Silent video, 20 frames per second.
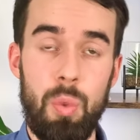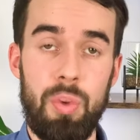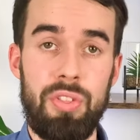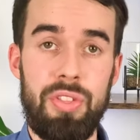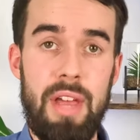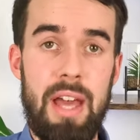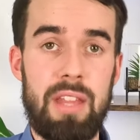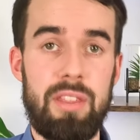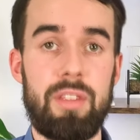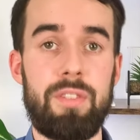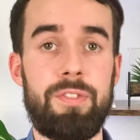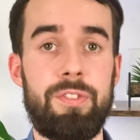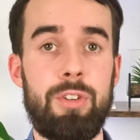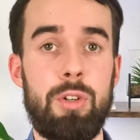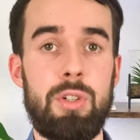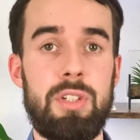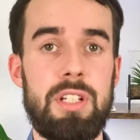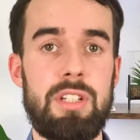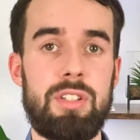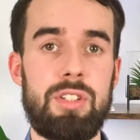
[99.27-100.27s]
with that, the
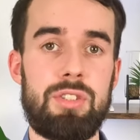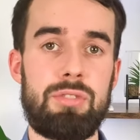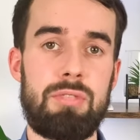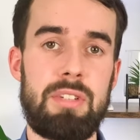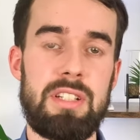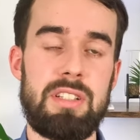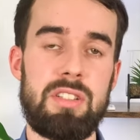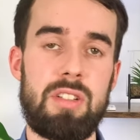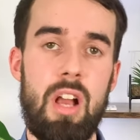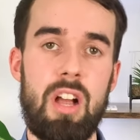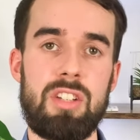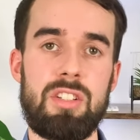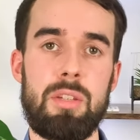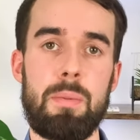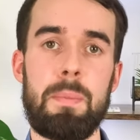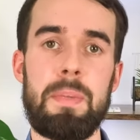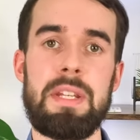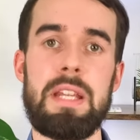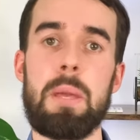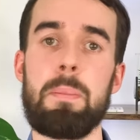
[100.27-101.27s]
food industry
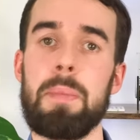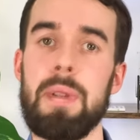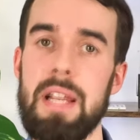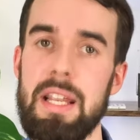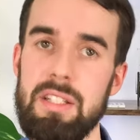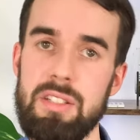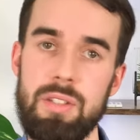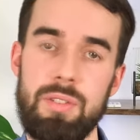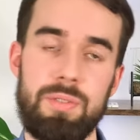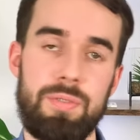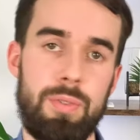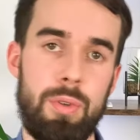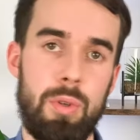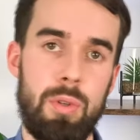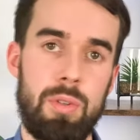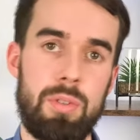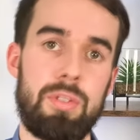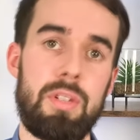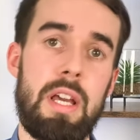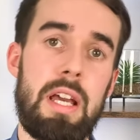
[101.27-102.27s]
started manipulating
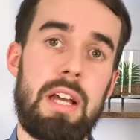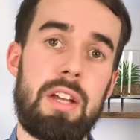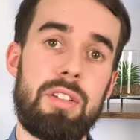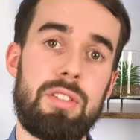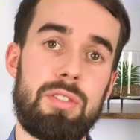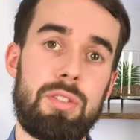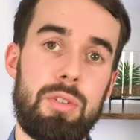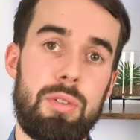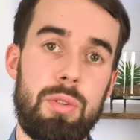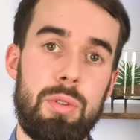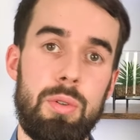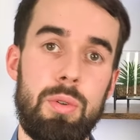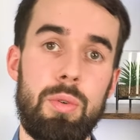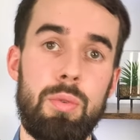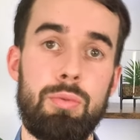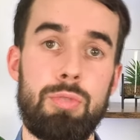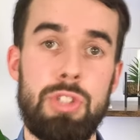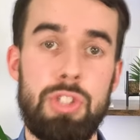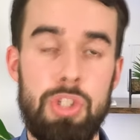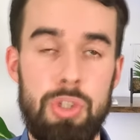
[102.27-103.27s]
foods to
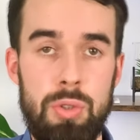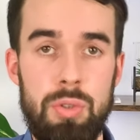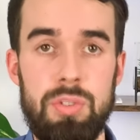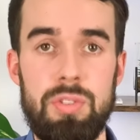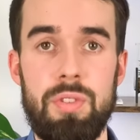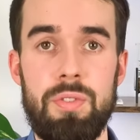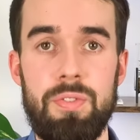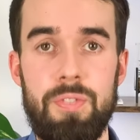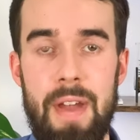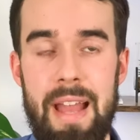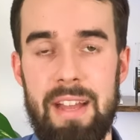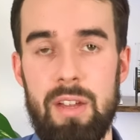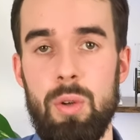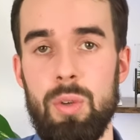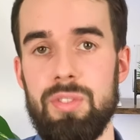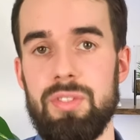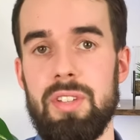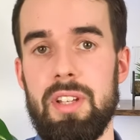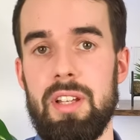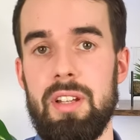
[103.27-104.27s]
reduce the fat
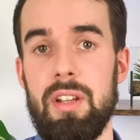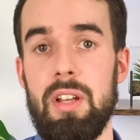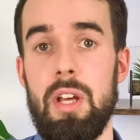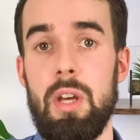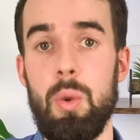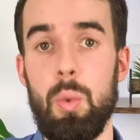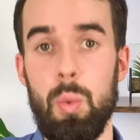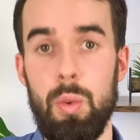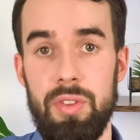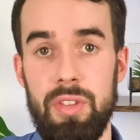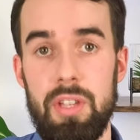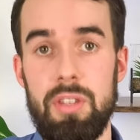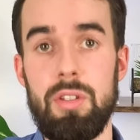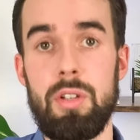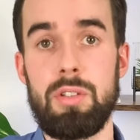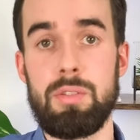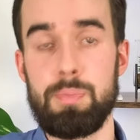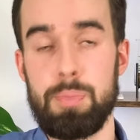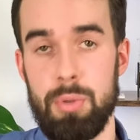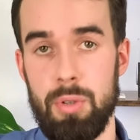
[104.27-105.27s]
content within
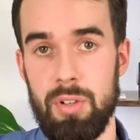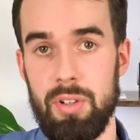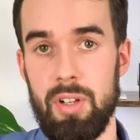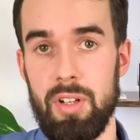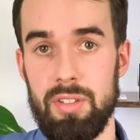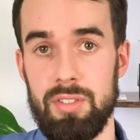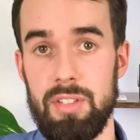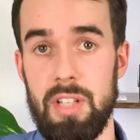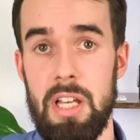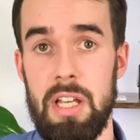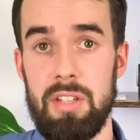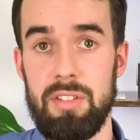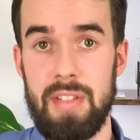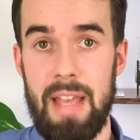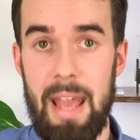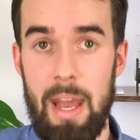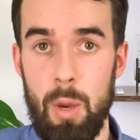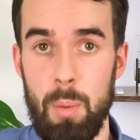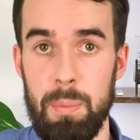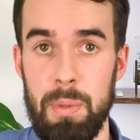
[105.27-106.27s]
those products to
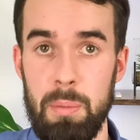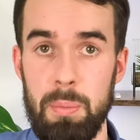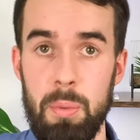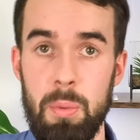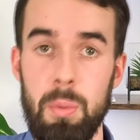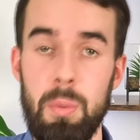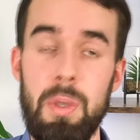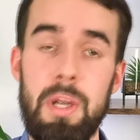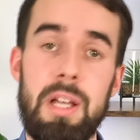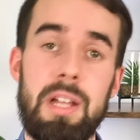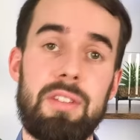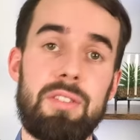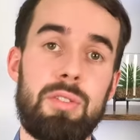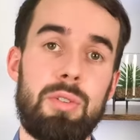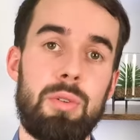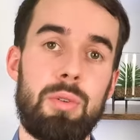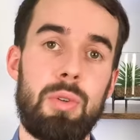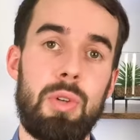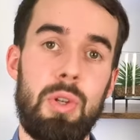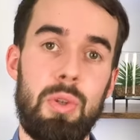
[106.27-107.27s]
help people
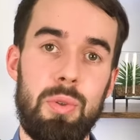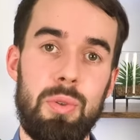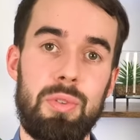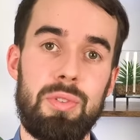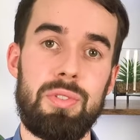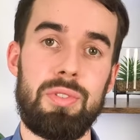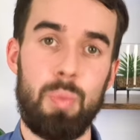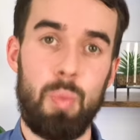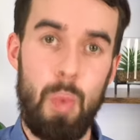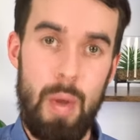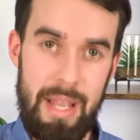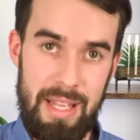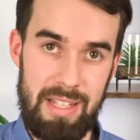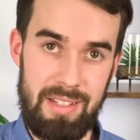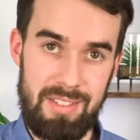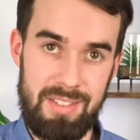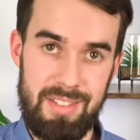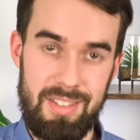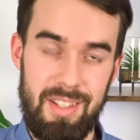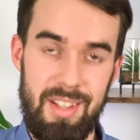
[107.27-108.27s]
to lose
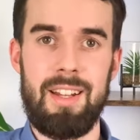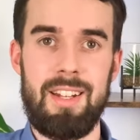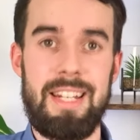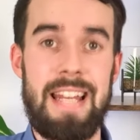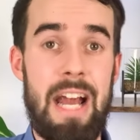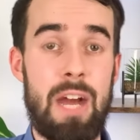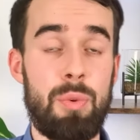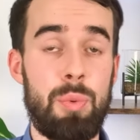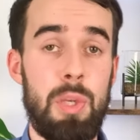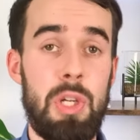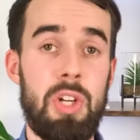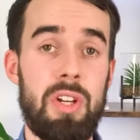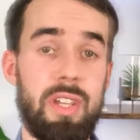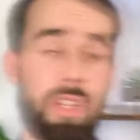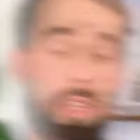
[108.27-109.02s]
weight. Now, if we look at